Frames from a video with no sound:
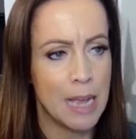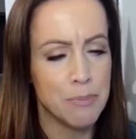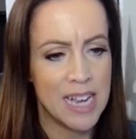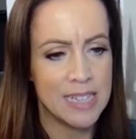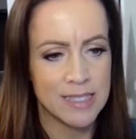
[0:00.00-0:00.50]

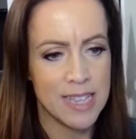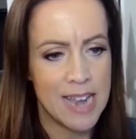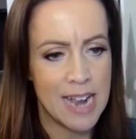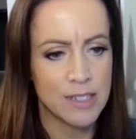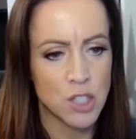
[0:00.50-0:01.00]
as the
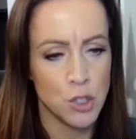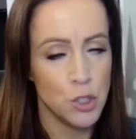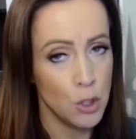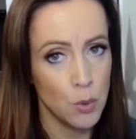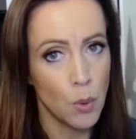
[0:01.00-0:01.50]
next
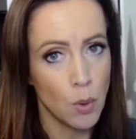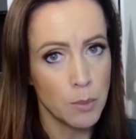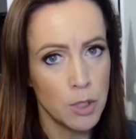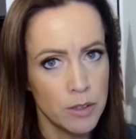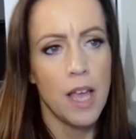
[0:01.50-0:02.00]
new
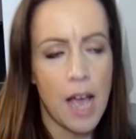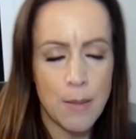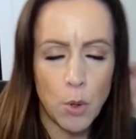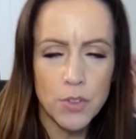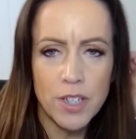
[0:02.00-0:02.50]
normal?
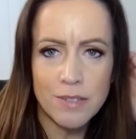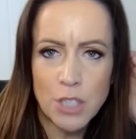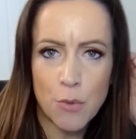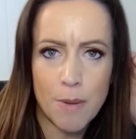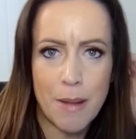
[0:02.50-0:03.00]
I'm old enough
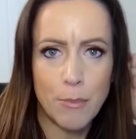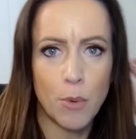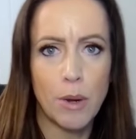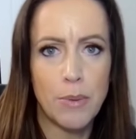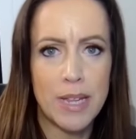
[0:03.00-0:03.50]
to remember
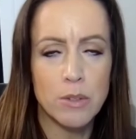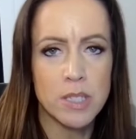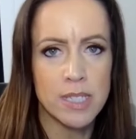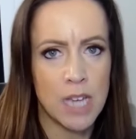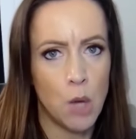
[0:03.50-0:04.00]
when we used
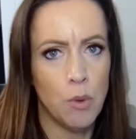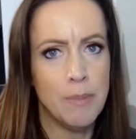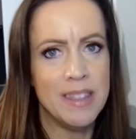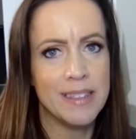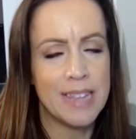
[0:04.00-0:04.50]
to tell
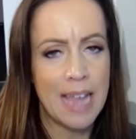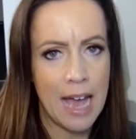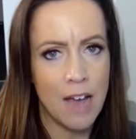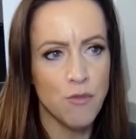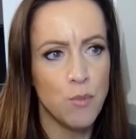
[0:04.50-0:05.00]
women that they
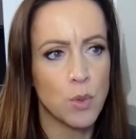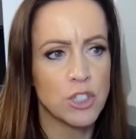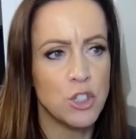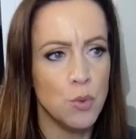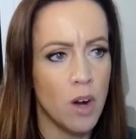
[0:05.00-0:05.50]
have more
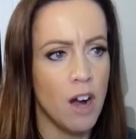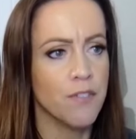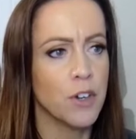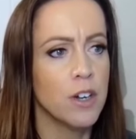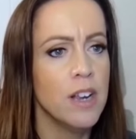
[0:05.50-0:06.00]
to
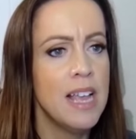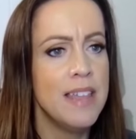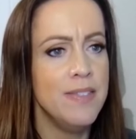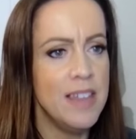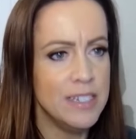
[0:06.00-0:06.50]
offer
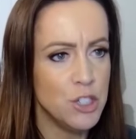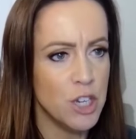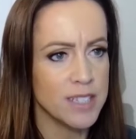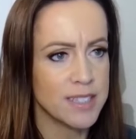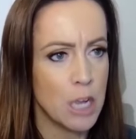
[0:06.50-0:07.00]
than
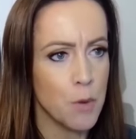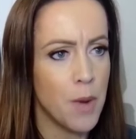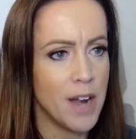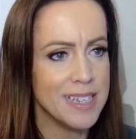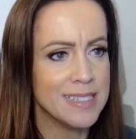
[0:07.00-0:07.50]
just their
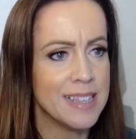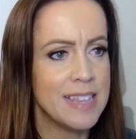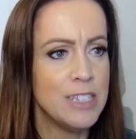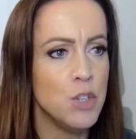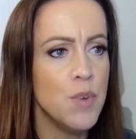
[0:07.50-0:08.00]
bodies, that
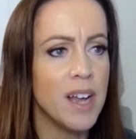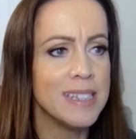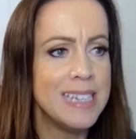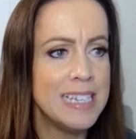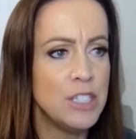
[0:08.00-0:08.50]
they do not
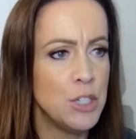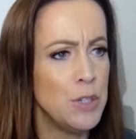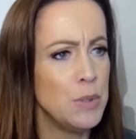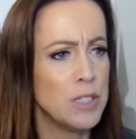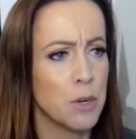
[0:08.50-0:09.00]
need to
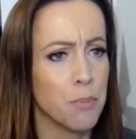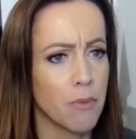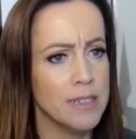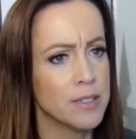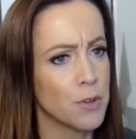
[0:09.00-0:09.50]
use their
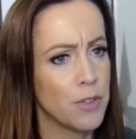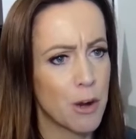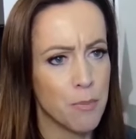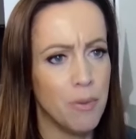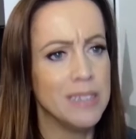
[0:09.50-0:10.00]
breasts or
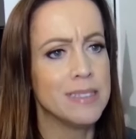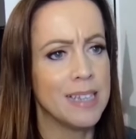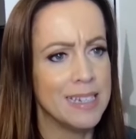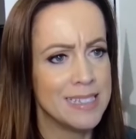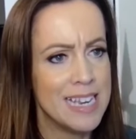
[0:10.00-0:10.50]
their butt to
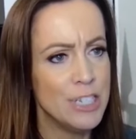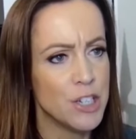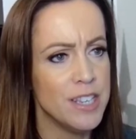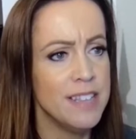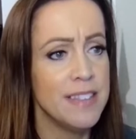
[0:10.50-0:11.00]
get
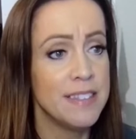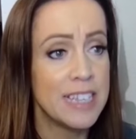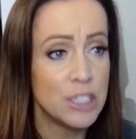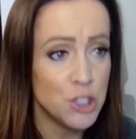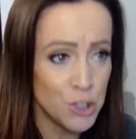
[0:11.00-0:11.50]
attention, and that they
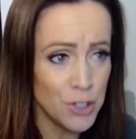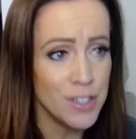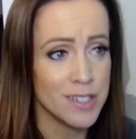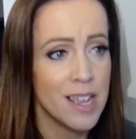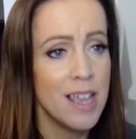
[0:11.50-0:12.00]

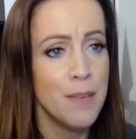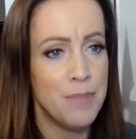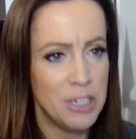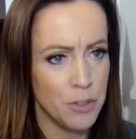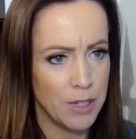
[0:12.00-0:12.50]
shouldn't
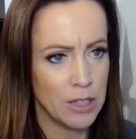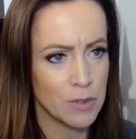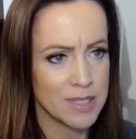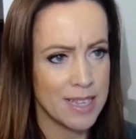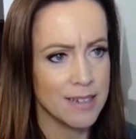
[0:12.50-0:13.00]
be doing
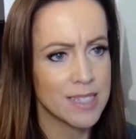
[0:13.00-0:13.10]
those things.